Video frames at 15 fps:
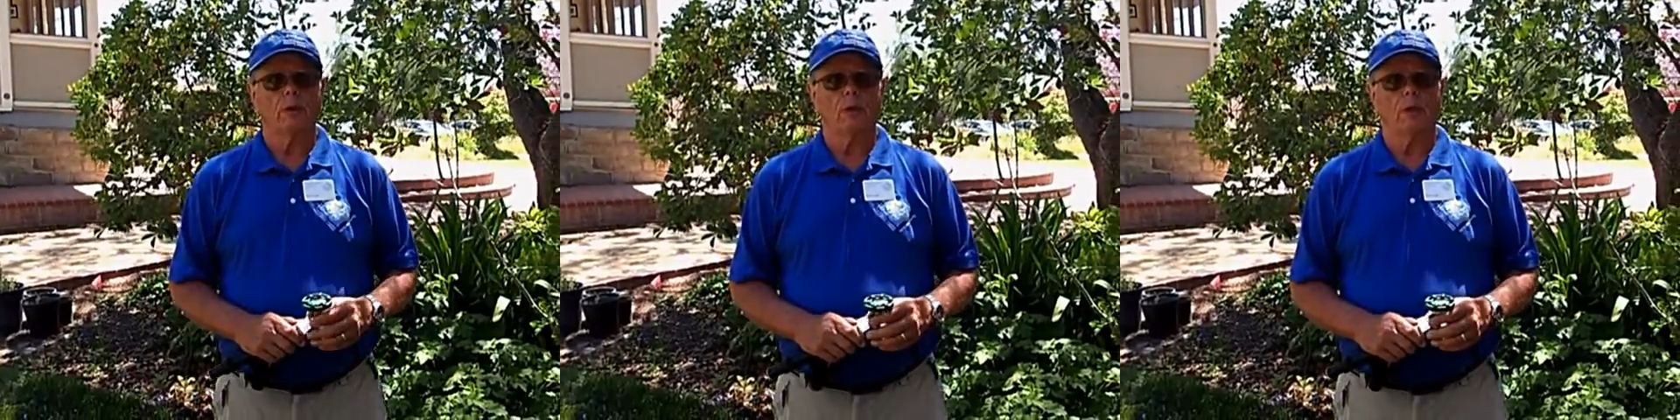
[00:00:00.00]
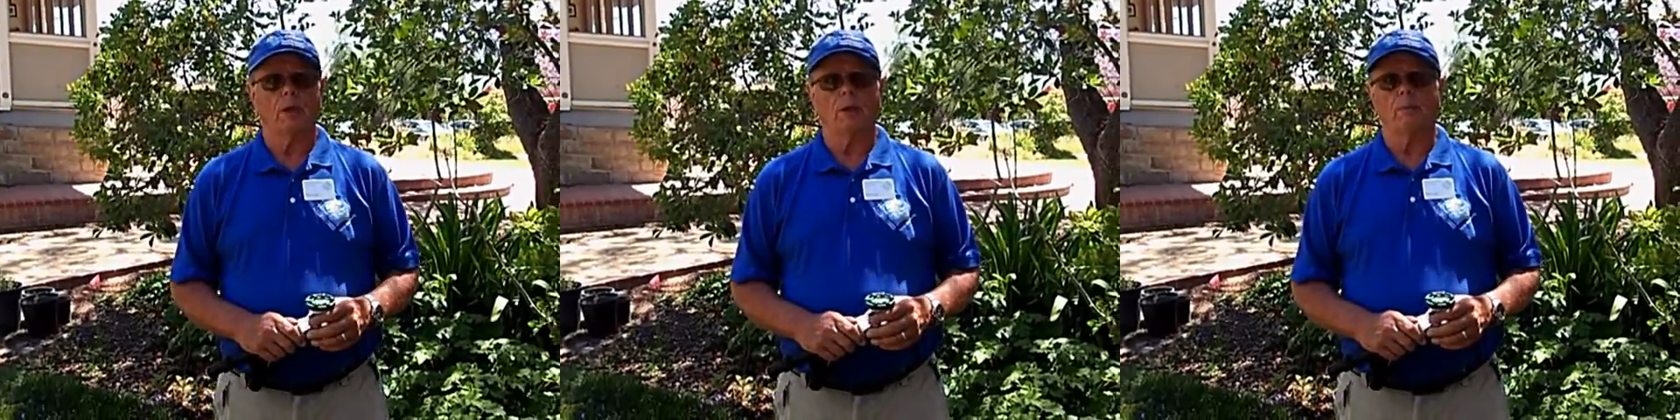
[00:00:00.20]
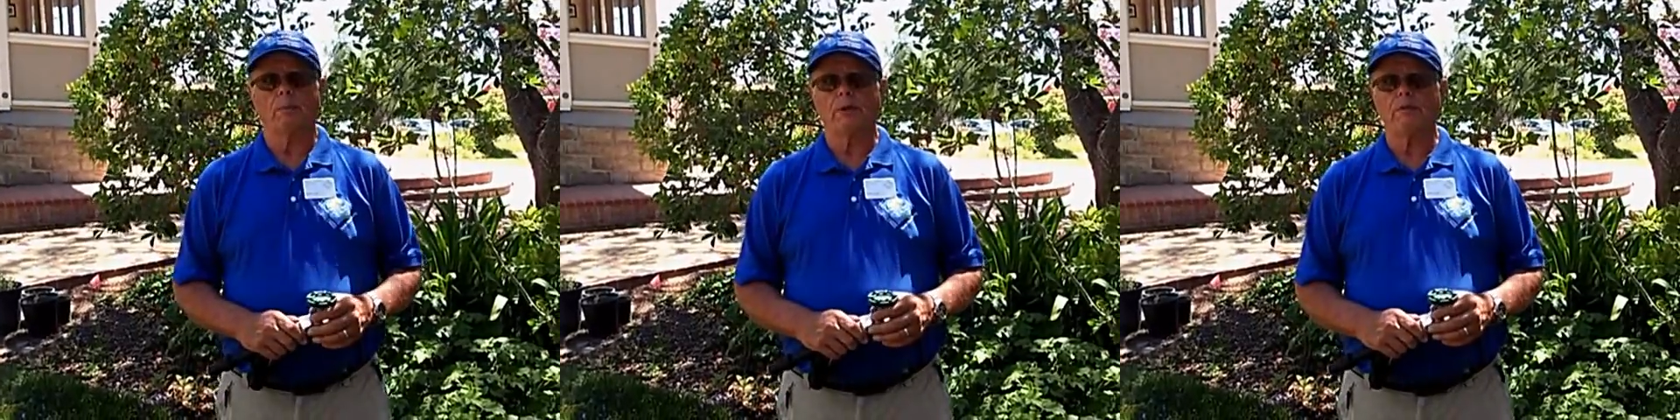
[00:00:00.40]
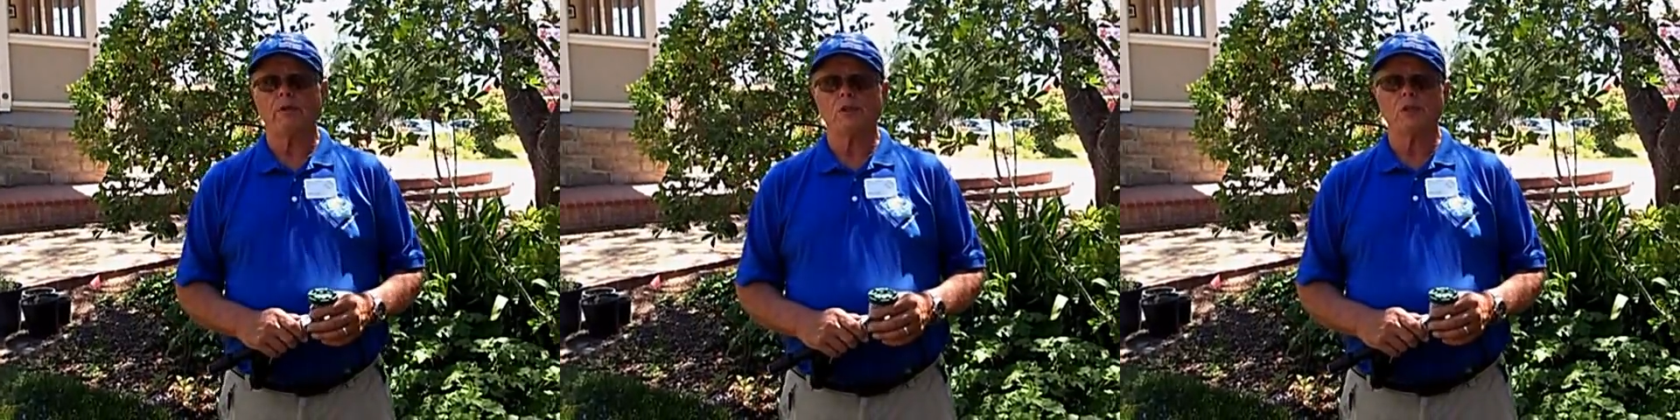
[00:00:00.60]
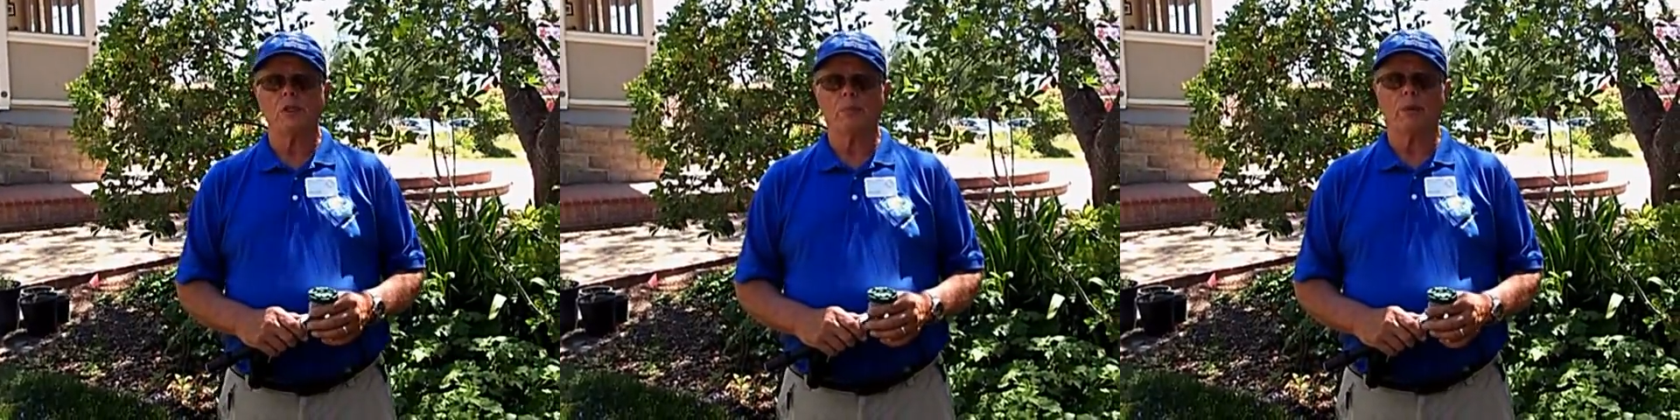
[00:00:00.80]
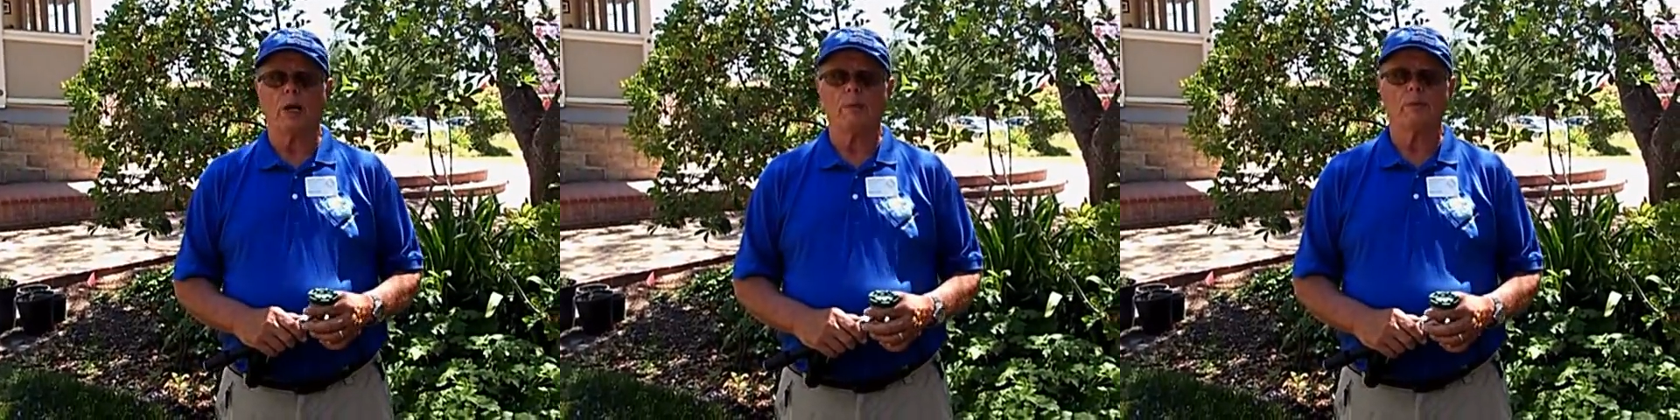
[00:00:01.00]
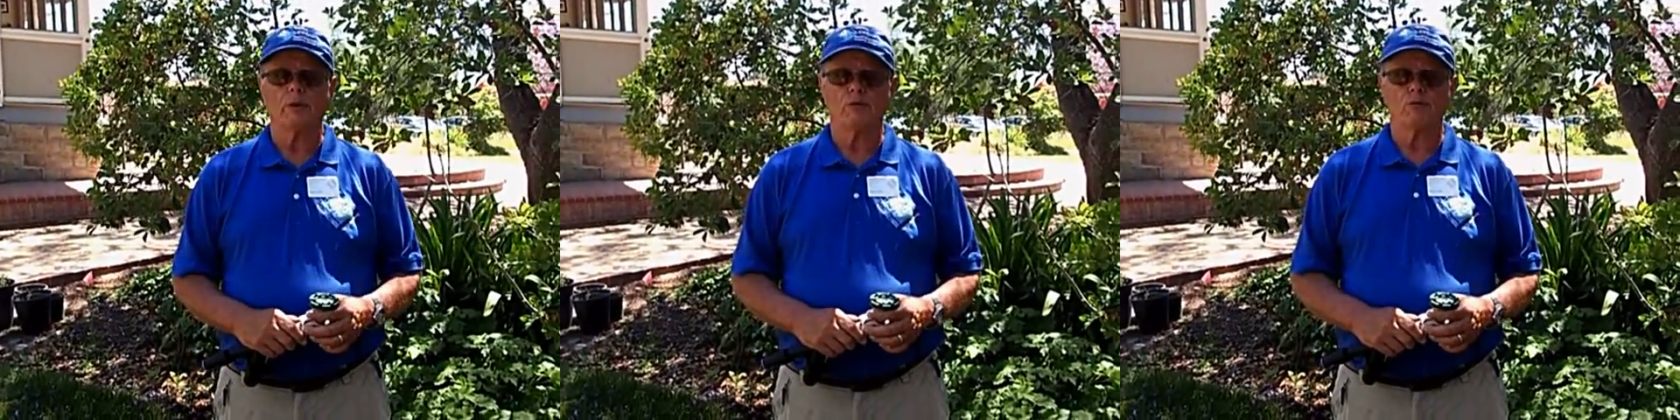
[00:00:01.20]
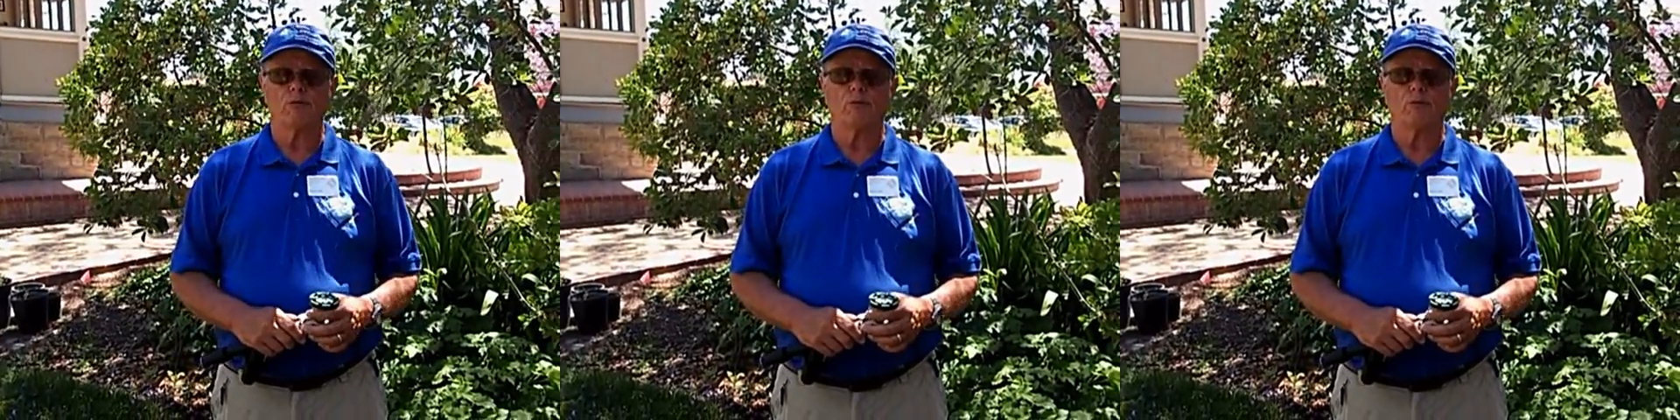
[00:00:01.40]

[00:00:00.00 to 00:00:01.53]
PVC pipe is